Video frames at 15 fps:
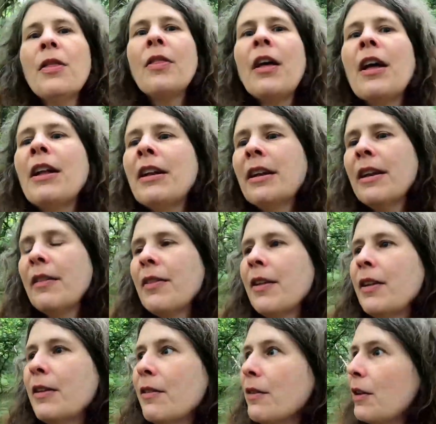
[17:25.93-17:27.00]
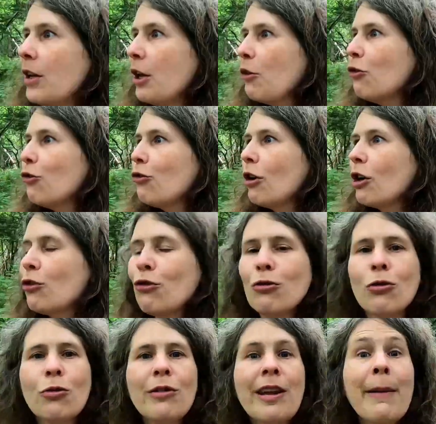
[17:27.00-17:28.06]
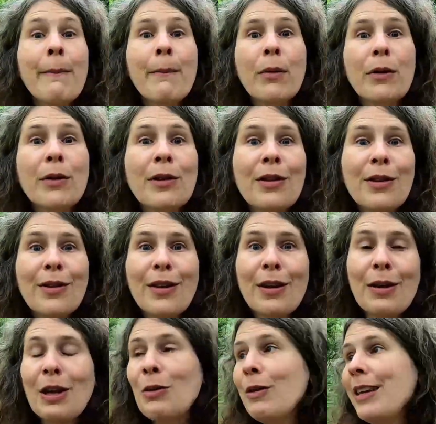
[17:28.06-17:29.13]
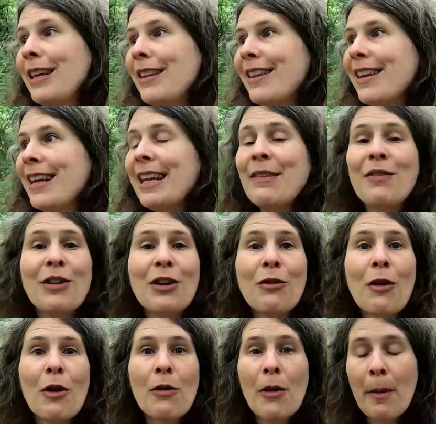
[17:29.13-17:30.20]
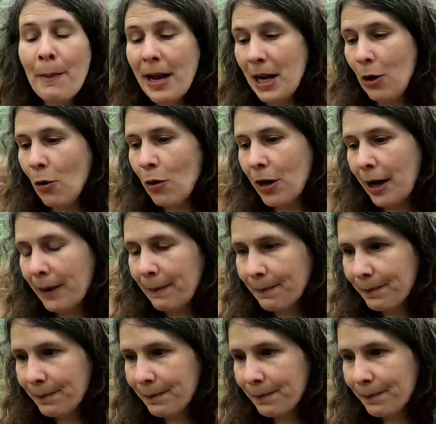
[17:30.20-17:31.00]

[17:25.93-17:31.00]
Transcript: than structural timbers that you'd need to leave to grow a bit longer.